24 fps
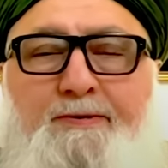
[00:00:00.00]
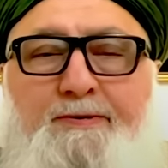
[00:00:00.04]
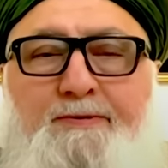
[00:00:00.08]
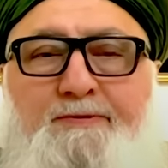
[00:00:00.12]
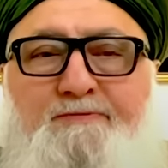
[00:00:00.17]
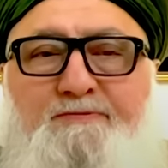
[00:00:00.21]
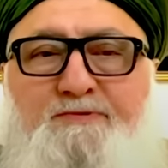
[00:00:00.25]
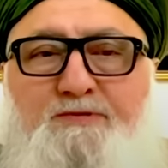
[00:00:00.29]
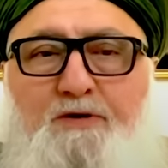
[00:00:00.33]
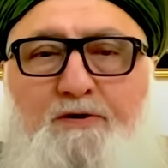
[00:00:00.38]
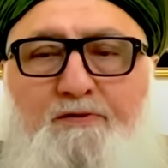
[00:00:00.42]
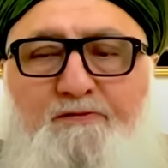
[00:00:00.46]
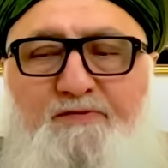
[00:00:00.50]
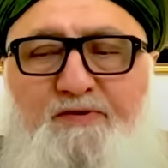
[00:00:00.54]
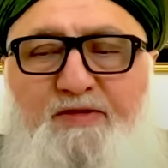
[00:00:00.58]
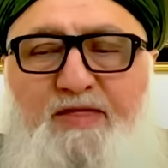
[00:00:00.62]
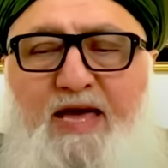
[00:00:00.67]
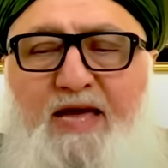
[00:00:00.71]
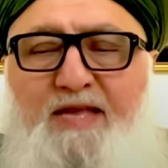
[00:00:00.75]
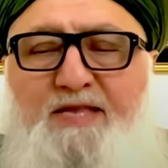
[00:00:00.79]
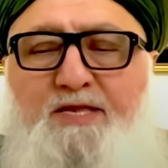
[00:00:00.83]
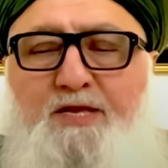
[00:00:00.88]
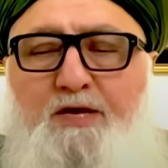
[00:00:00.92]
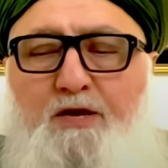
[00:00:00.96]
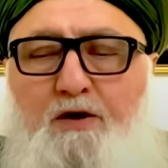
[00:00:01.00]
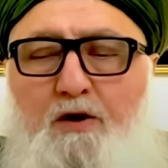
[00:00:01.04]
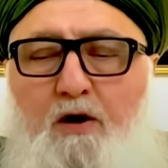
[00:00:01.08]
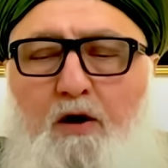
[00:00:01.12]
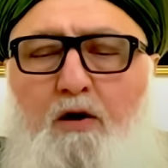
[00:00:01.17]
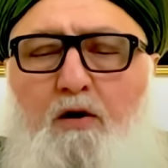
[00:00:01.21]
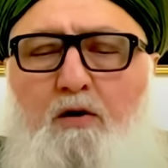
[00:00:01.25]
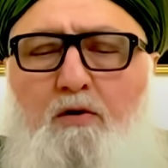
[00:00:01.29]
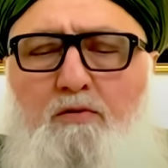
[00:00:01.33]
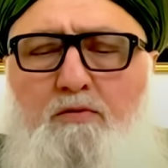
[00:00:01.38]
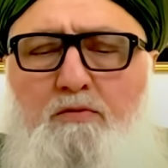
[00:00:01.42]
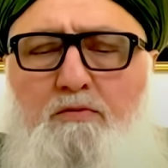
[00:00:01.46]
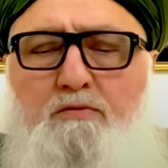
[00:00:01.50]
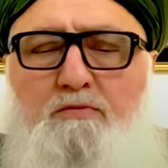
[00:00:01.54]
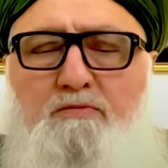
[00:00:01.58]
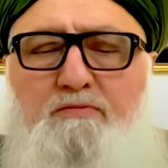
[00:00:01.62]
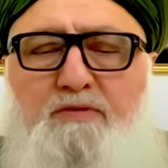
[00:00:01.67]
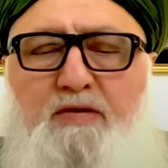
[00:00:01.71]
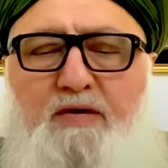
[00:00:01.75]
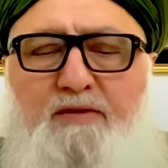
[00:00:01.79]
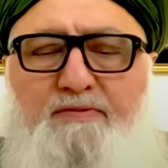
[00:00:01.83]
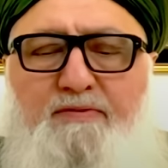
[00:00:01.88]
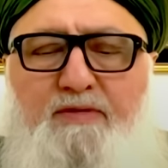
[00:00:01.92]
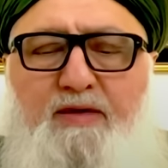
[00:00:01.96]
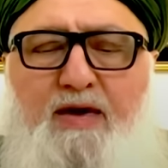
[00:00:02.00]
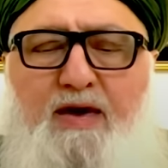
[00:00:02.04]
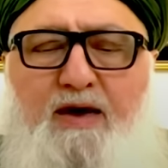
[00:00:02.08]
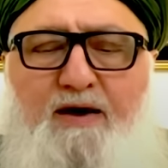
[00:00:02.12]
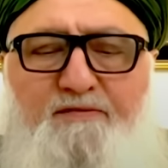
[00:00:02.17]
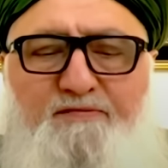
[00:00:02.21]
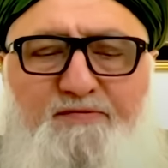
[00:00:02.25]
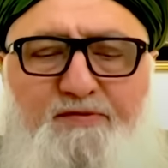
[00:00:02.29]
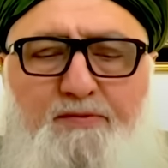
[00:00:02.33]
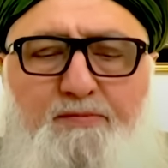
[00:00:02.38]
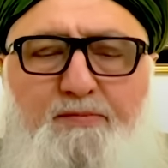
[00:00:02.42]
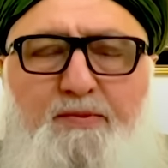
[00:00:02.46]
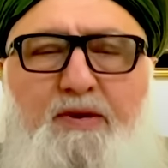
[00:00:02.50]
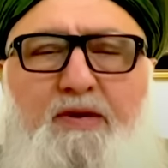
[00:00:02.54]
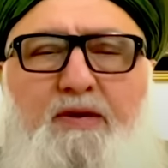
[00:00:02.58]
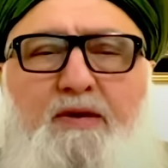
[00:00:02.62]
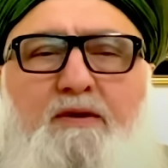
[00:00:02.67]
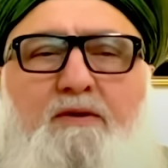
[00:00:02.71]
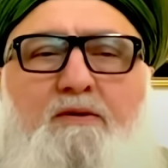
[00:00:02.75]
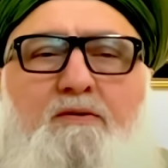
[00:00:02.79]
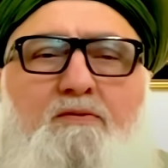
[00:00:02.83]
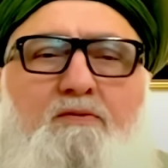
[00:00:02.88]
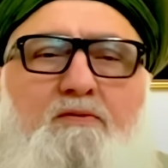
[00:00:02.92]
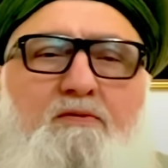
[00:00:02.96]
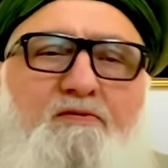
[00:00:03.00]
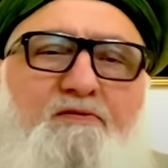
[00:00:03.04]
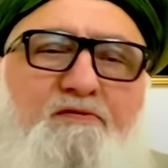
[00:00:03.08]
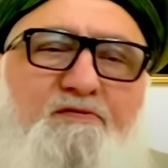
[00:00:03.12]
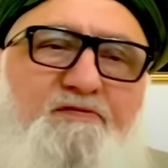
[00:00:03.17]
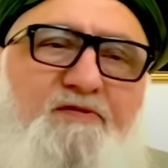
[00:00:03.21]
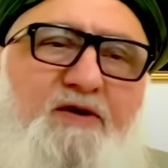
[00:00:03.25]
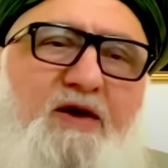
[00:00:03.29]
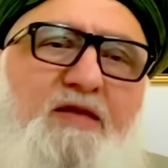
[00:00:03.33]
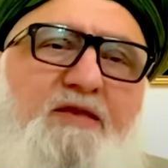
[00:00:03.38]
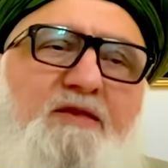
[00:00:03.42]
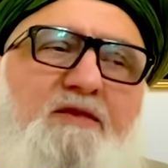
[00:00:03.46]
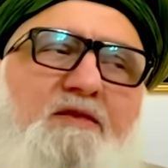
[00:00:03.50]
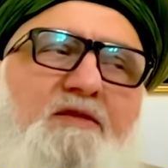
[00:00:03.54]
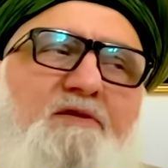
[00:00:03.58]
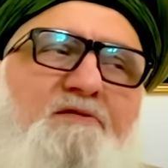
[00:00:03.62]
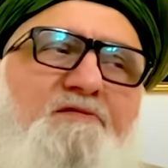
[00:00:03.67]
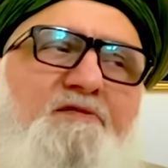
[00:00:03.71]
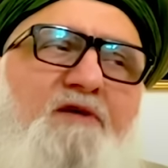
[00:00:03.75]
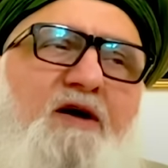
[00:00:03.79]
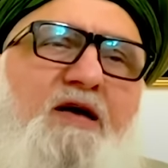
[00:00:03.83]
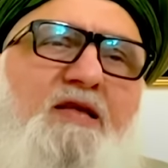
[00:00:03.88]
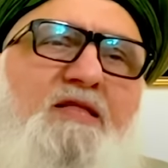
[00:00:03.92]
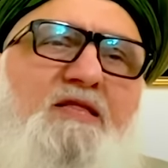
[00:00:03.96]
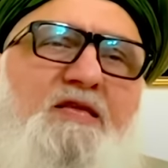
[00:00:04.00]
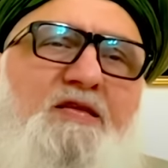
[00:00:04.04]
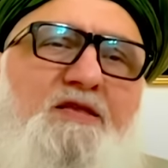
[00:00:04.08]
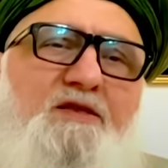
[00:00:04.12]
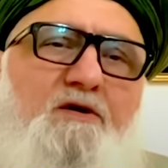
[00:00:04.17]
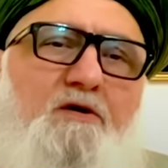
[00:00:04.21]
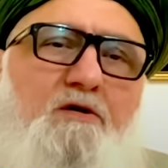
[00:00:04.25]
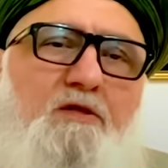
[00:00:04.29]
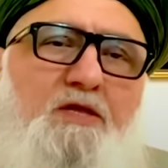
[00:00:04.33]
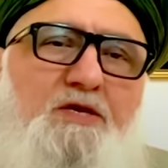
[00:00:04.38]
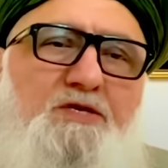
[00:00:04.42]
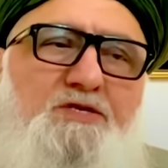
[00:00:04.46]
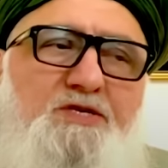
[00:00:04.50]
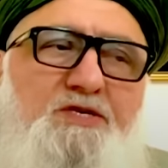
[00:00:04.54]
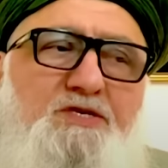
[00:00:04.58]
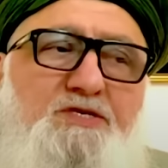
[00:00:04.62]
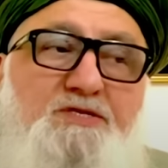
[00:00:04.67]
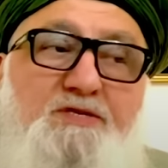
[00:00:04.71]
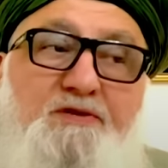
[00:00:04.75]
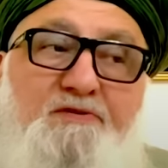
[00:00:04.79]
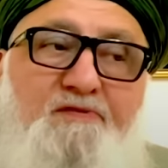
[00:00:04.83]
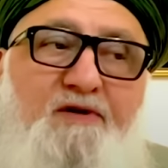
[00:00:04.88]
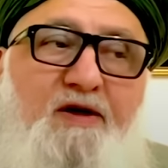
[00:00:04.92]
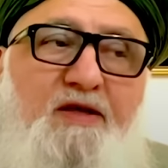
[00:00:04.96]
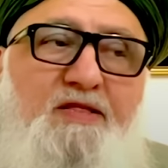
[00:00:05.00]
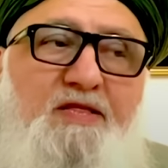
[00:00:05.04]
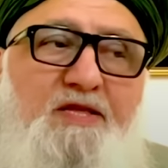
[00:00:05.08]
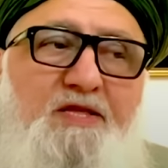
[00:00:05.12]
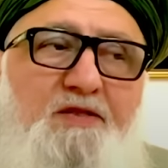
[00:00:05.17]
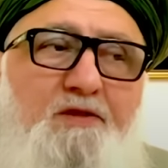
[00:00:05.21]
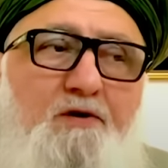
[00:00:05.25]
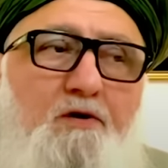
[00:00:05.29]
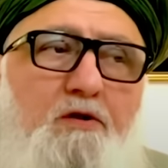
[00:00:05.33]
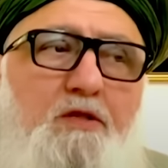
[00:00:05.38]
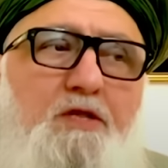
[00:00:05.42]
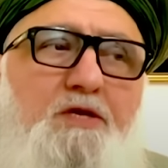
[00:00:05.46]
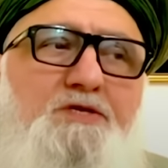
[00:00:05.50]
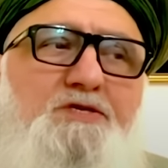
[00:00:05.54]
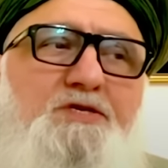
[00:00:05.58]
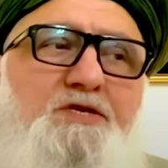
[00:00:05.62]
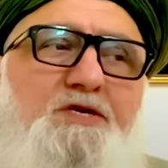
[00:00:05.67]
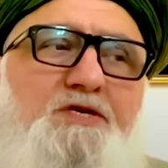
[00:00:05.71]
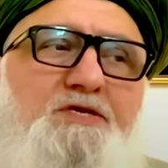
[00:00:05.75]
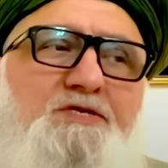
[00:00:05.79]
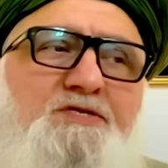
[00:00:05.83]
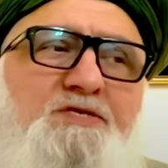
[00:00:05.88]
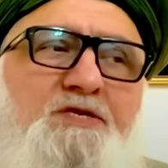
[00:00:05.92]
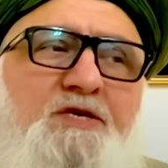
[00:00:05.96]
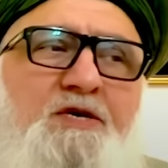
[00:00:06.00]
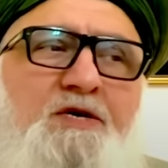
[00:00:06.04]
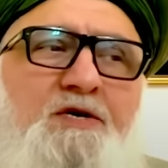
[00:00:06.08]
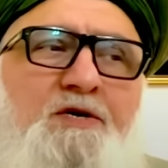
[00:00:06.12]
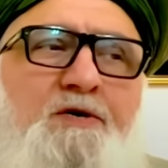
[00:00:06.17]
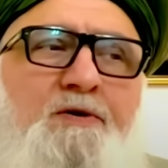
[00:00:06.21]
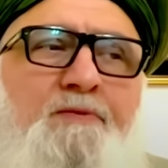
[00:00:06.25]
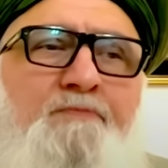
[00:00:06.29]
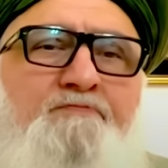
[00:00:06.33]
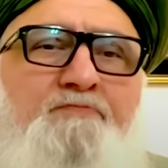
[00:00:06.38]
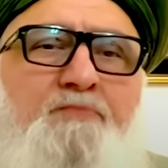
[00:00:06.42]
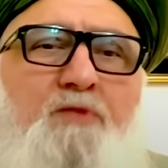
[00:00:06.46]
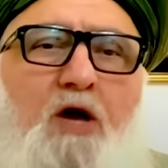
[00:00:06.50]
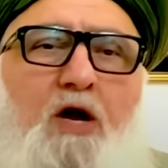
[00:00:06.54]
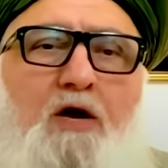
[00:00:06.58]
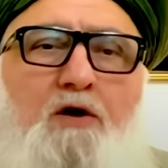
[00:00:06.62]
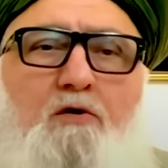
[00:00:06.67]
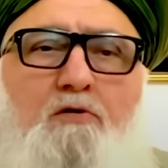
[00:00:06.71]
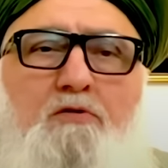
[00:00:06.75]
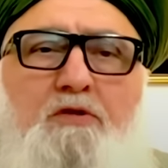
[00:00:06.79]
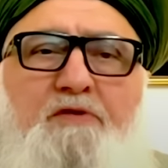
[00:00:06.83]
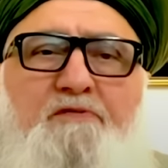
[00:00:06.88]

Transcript: So for that to go then they have to be fed Divinely knowledges, Divinely knowledges are only